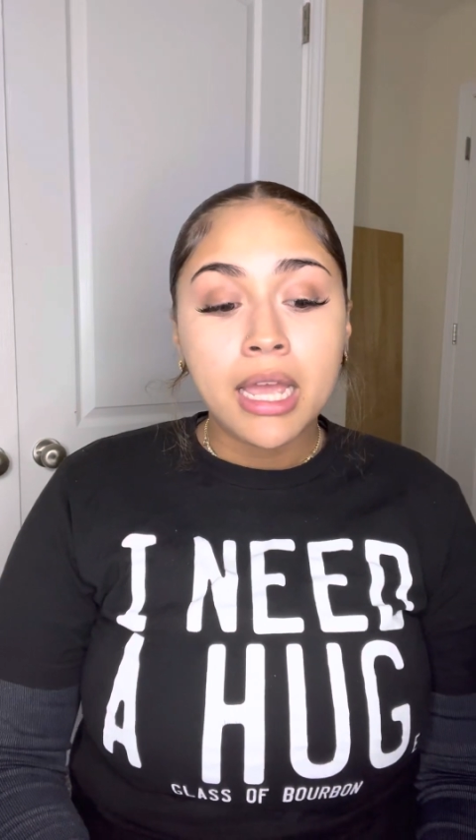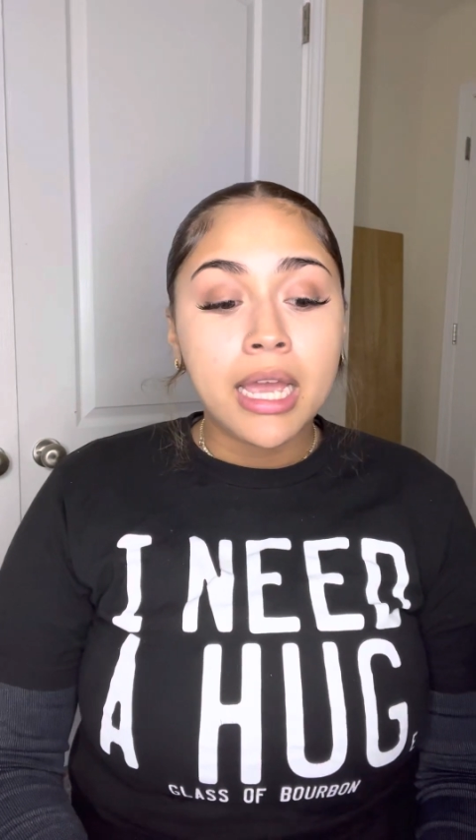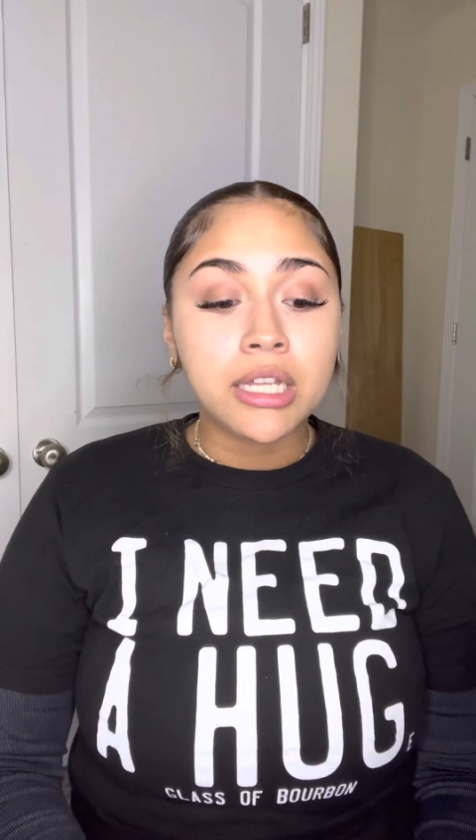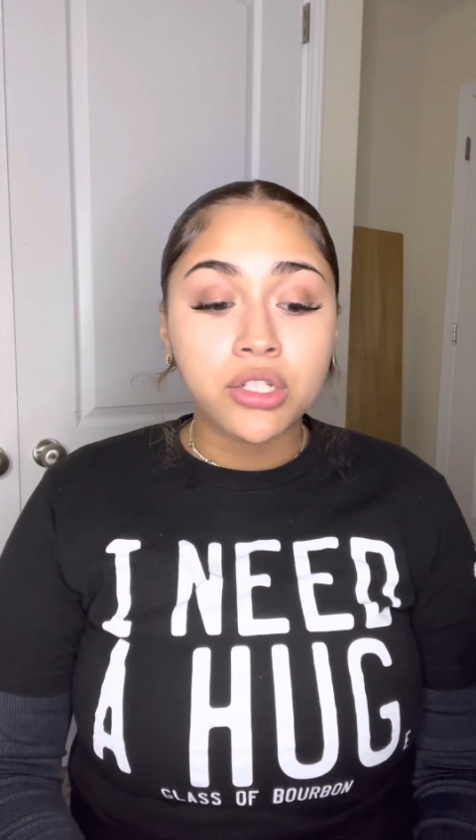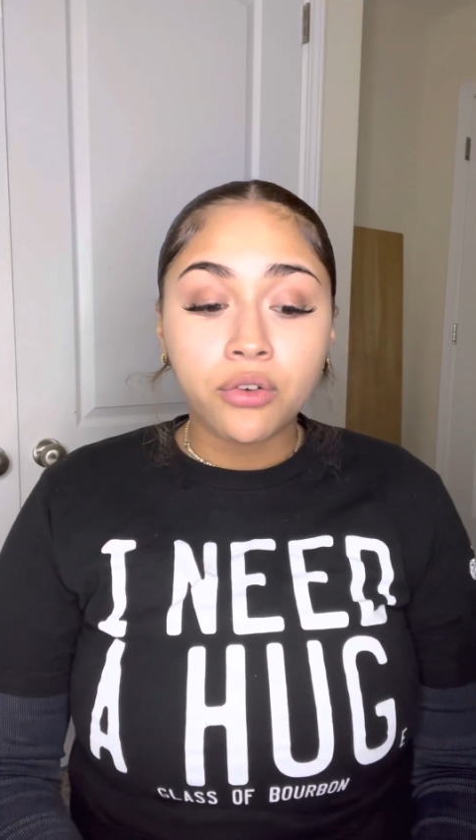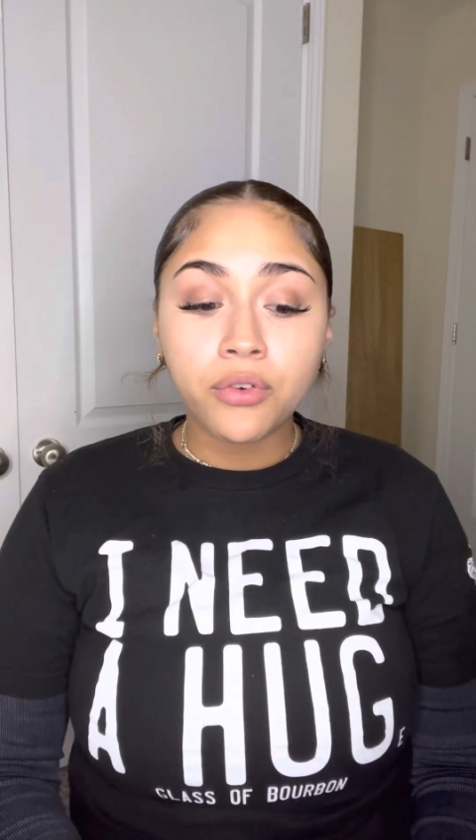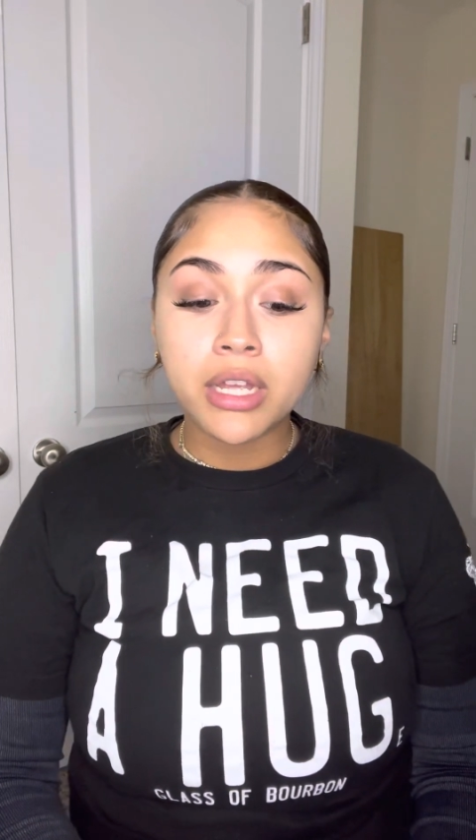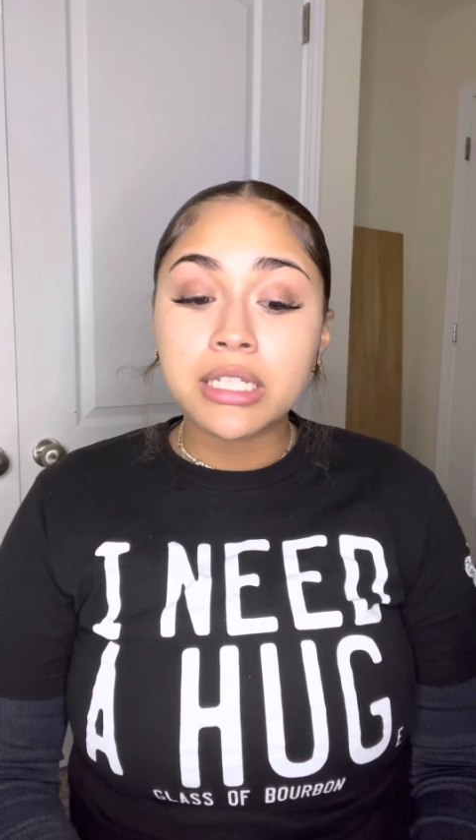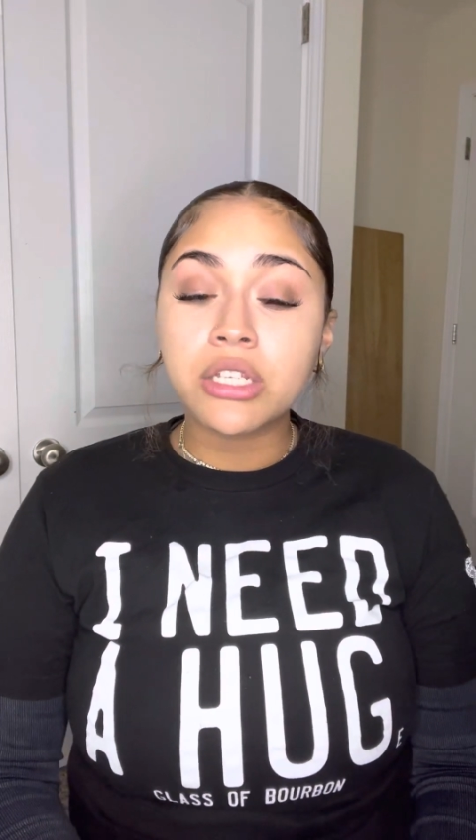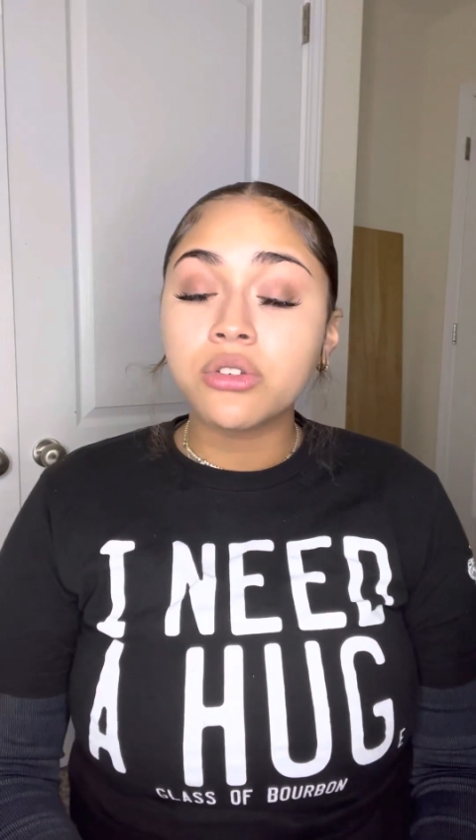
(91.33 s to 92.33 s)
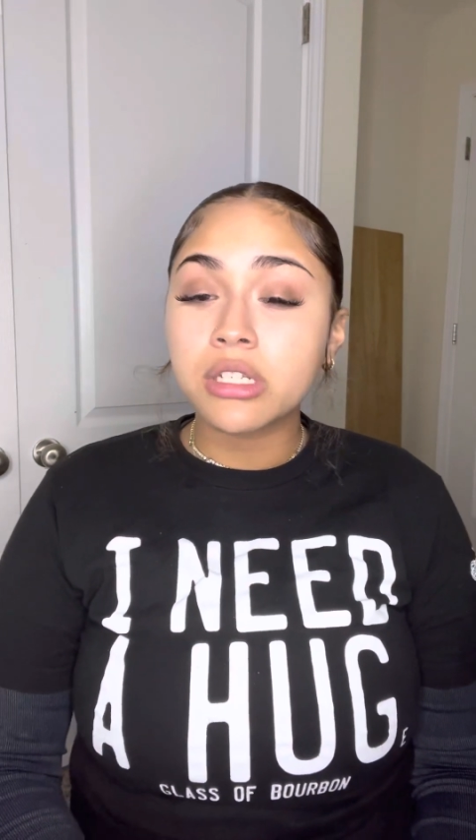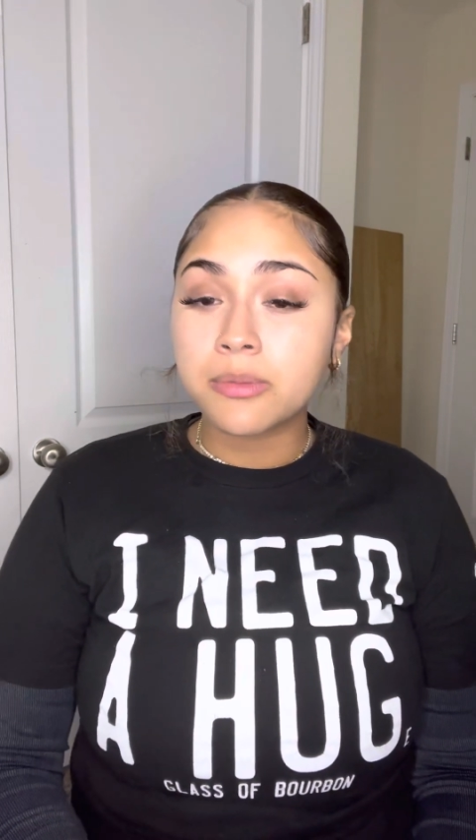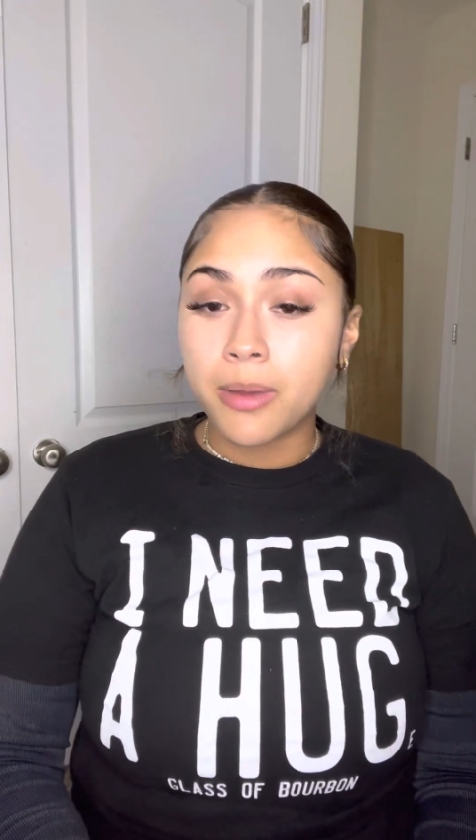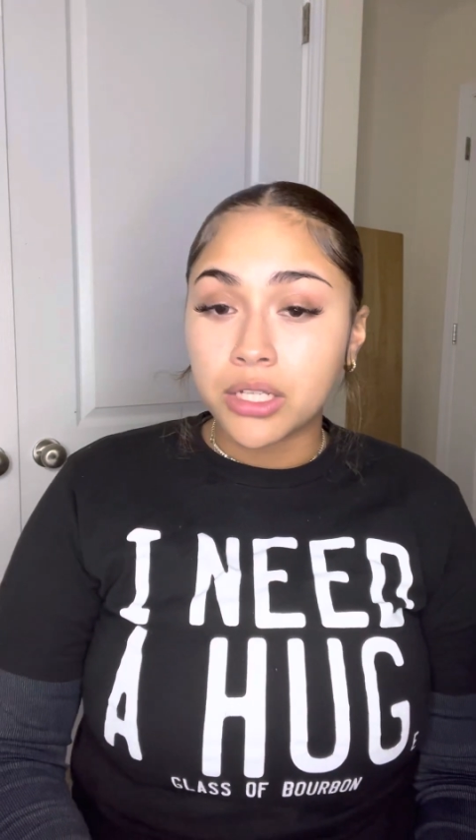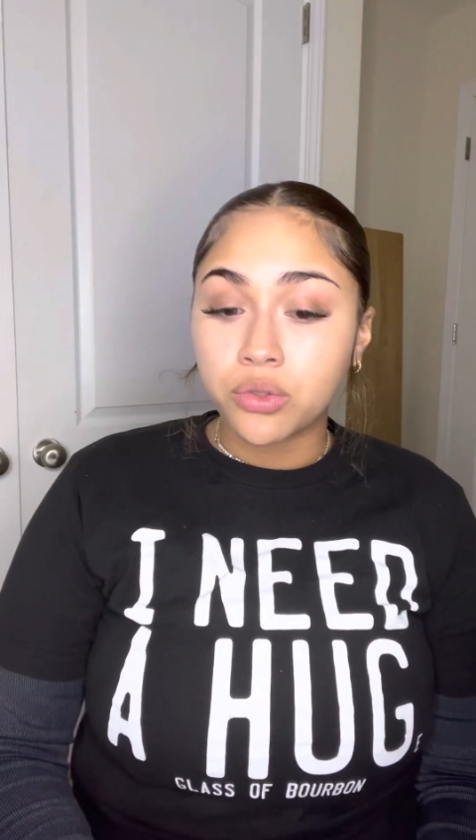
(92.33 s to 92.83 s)
and don't forget to use a
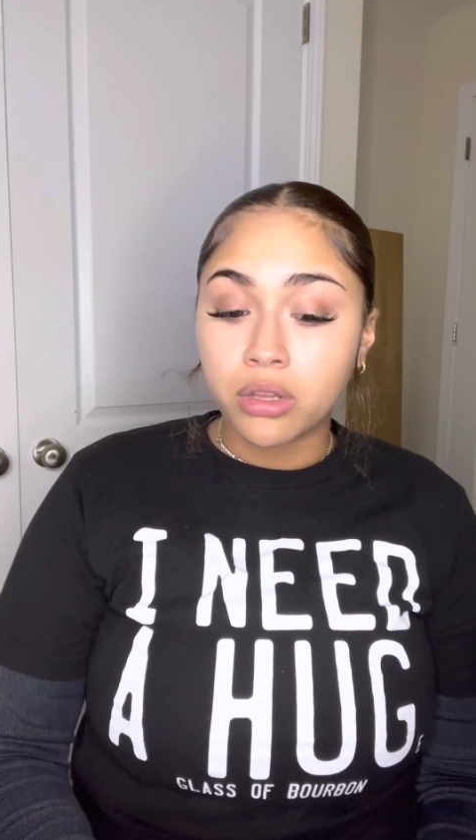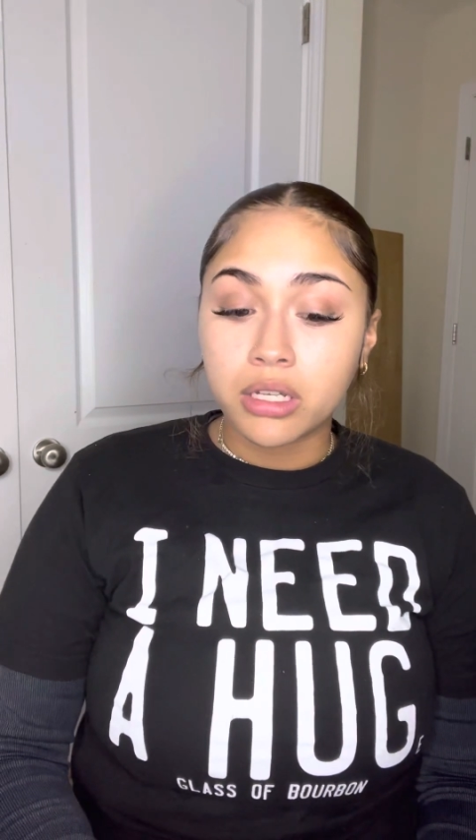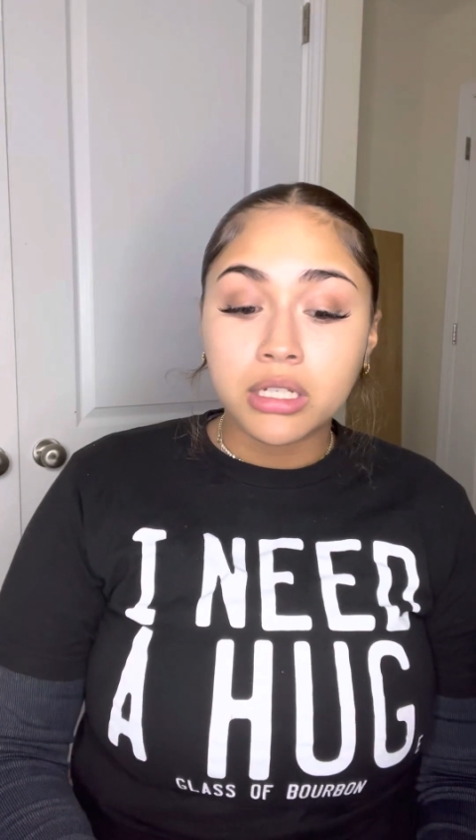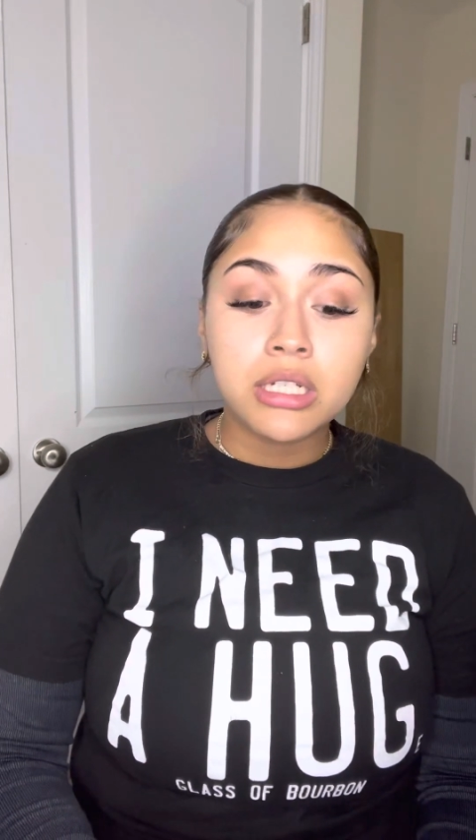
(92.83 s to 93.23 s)
spatula